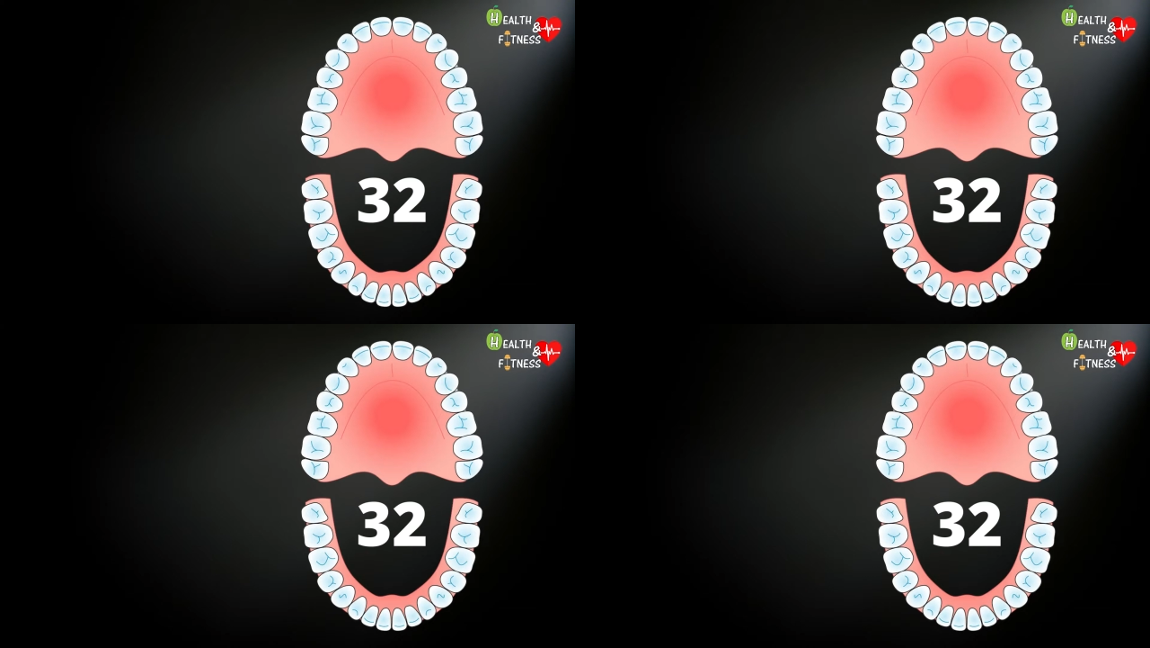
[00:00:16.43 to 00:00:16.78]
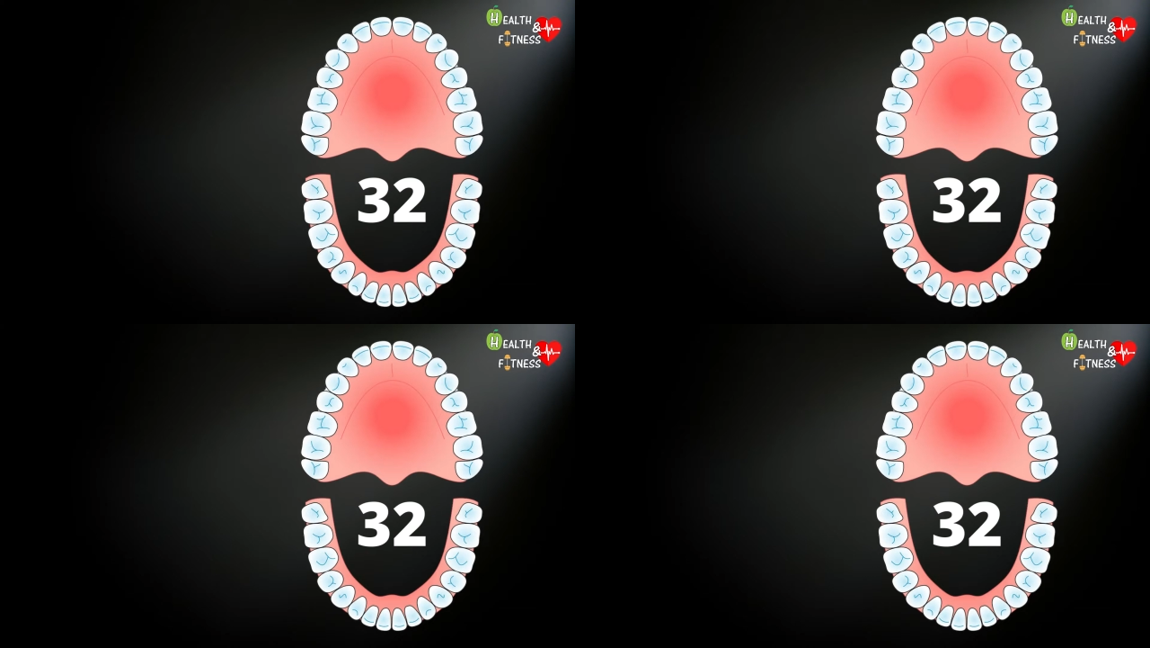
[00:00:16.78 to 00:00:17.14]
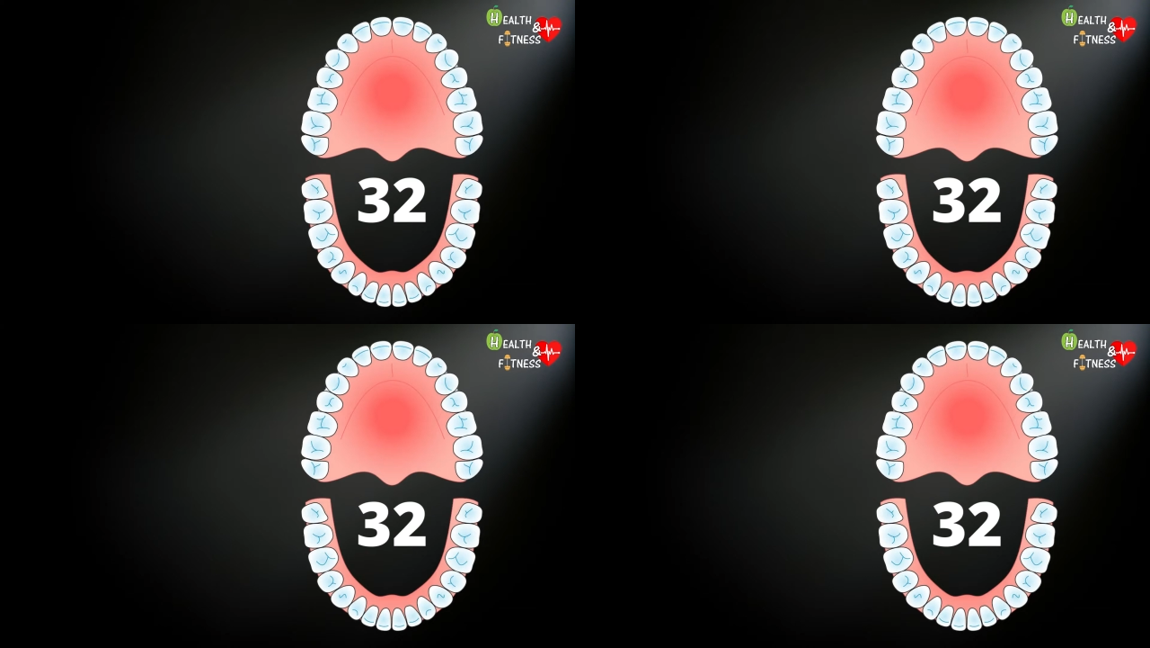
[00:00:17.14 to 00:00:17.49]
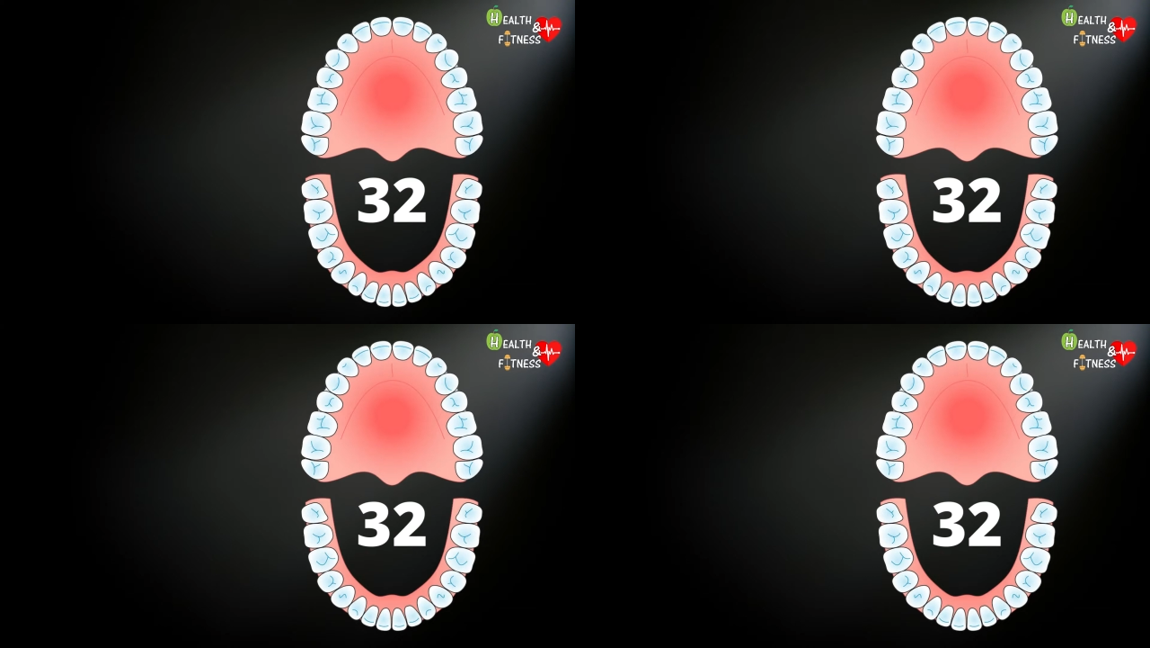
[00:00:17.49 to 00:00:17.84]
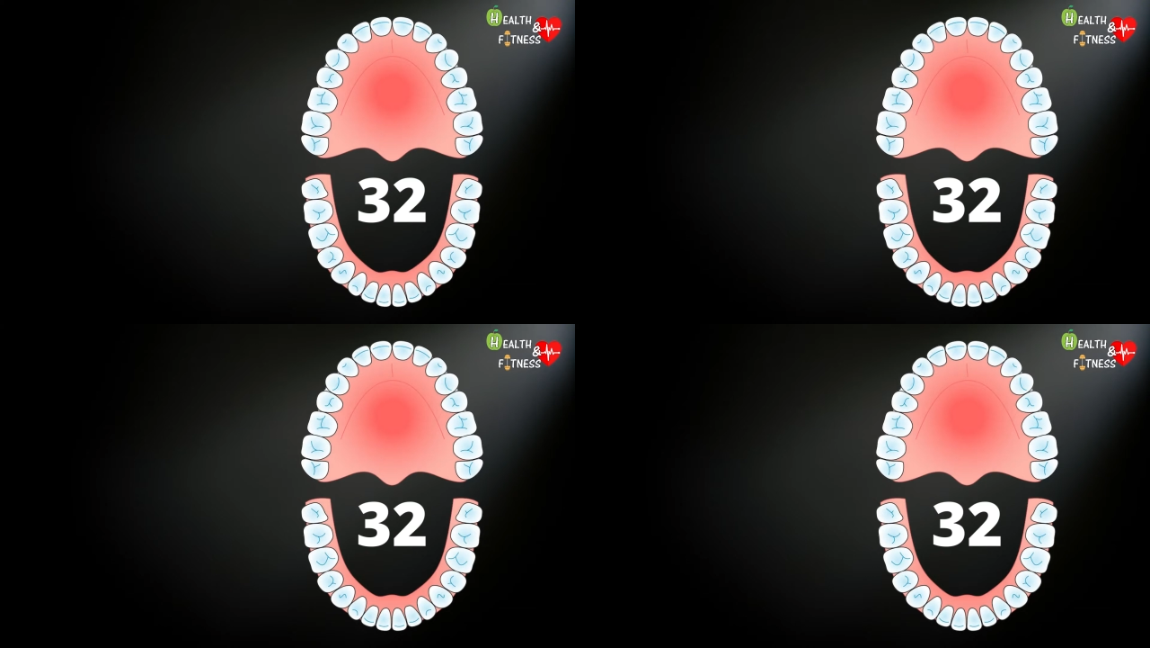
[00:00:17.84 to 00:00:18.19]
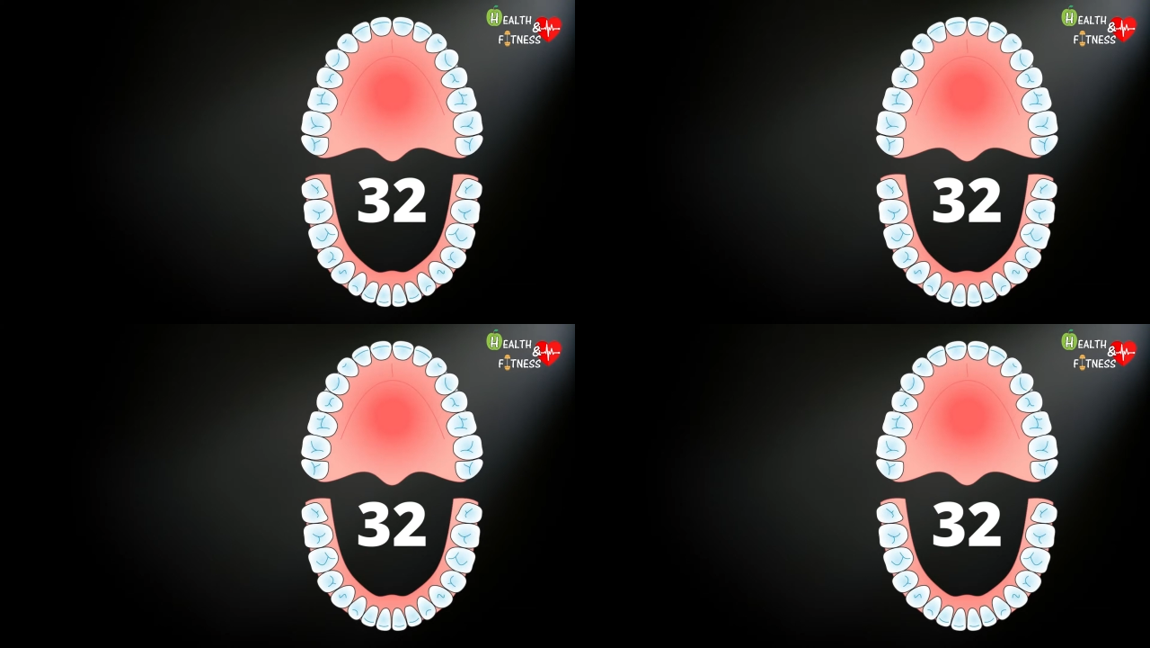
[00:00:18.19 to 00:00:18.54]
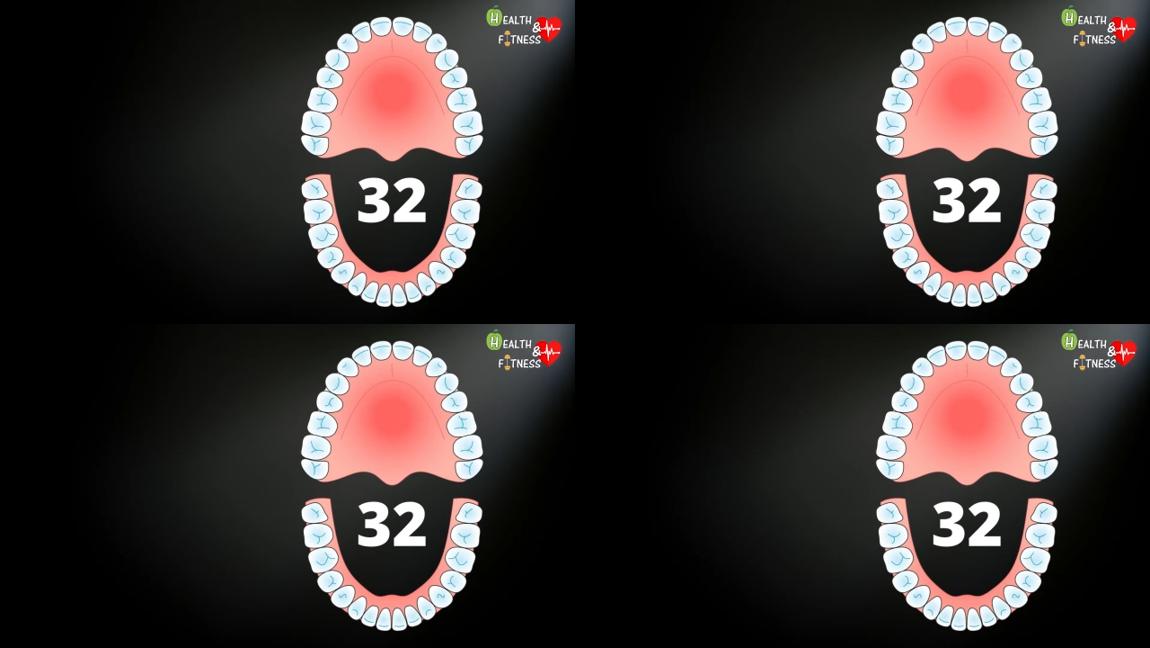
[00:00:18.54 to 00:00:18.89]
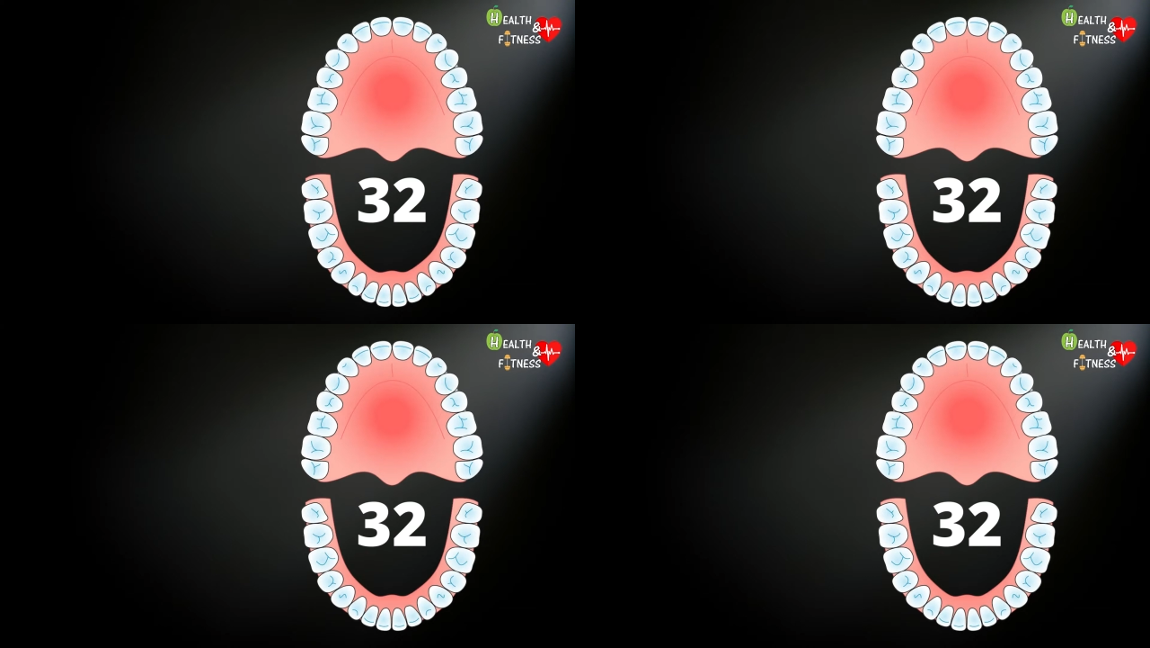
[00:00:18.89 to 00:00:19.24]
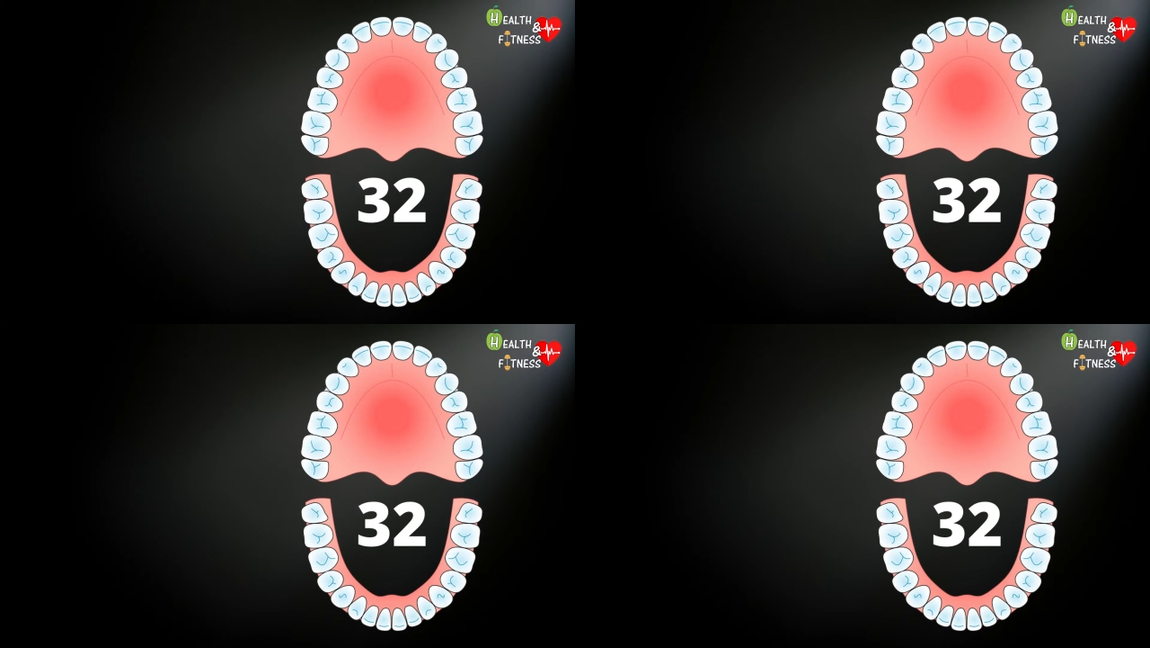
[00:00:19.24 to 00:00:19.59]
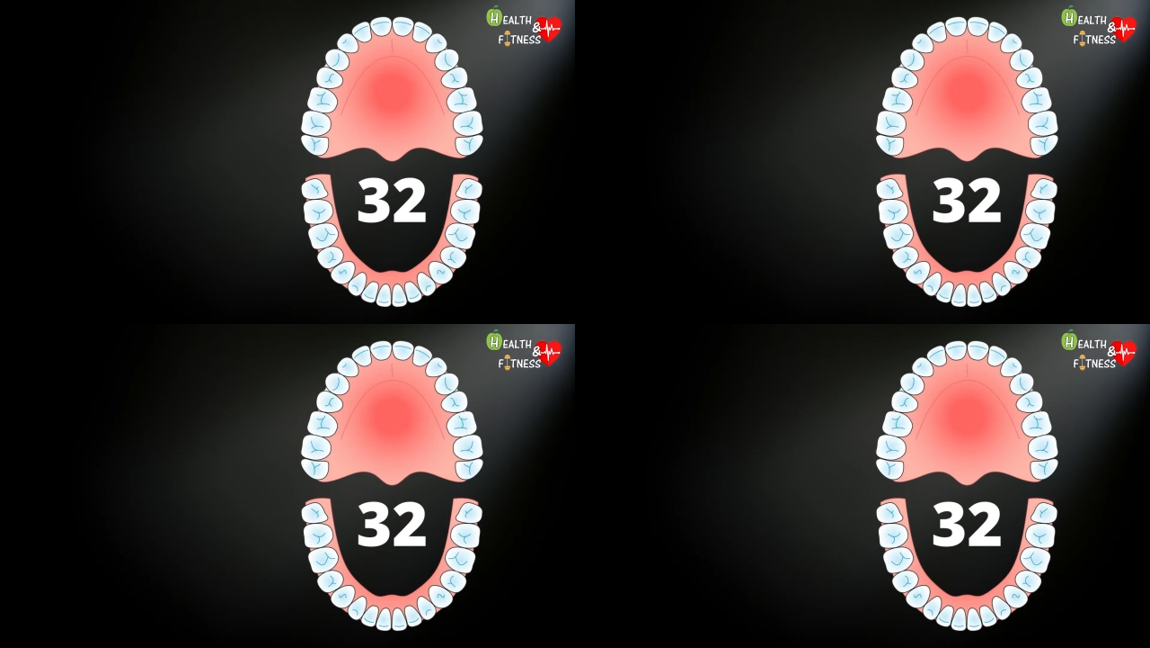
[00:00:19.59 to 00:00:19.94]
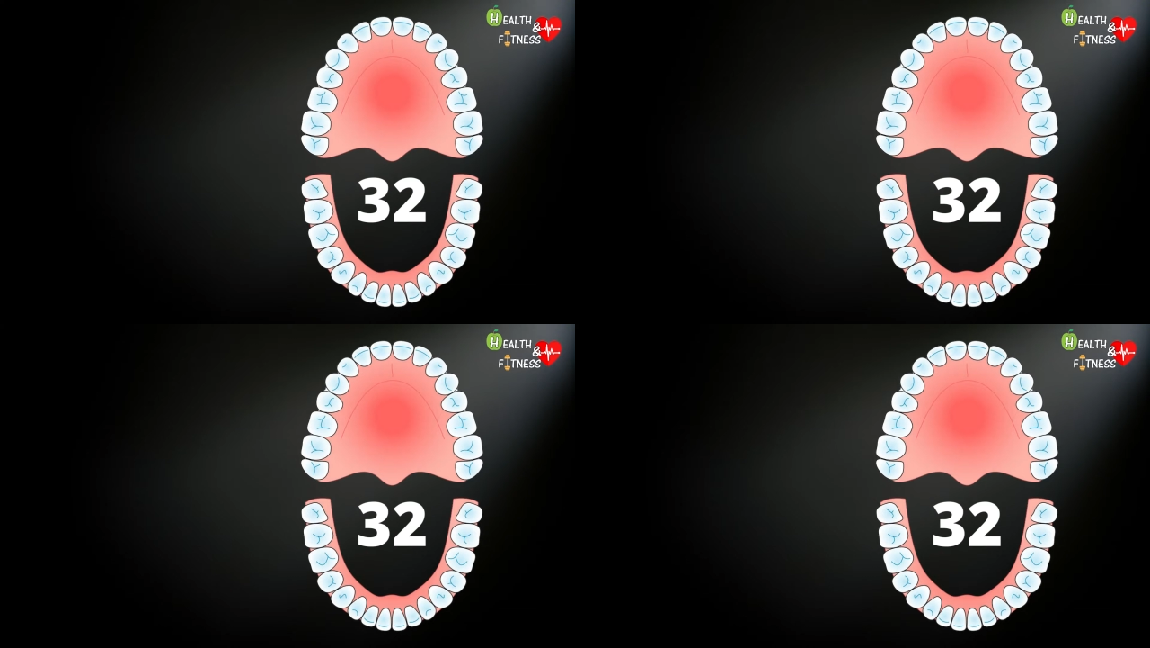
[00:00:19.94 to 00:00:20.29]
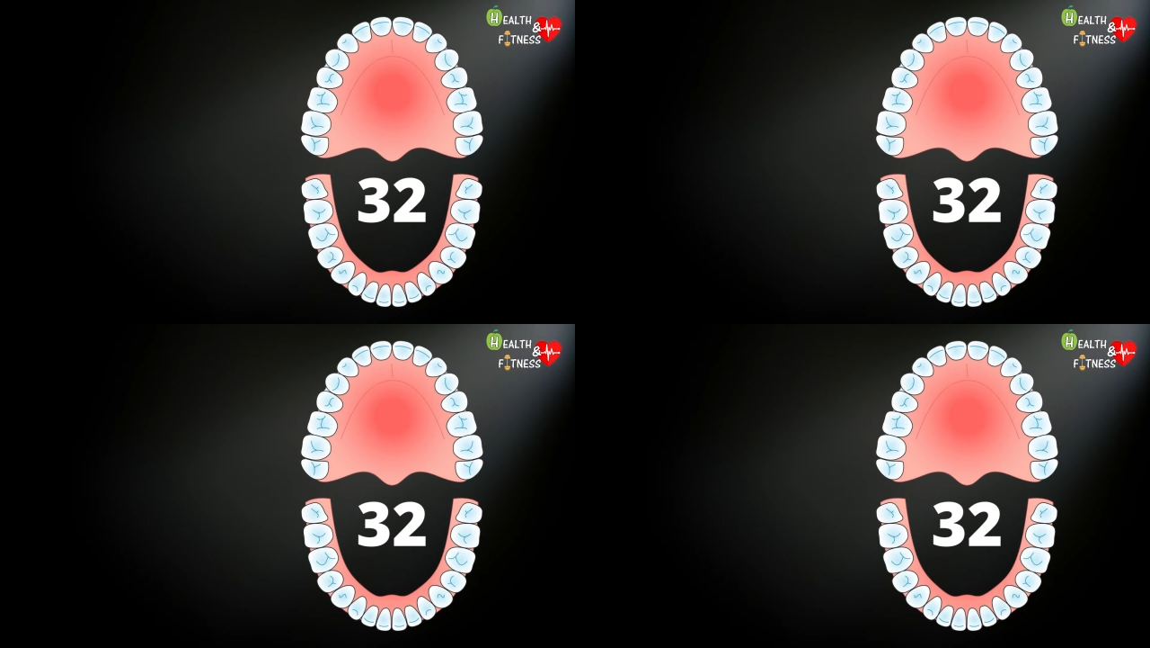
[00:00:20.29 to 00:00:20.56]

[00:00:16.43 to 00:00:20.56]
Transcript: Nobody's mouth can be seen.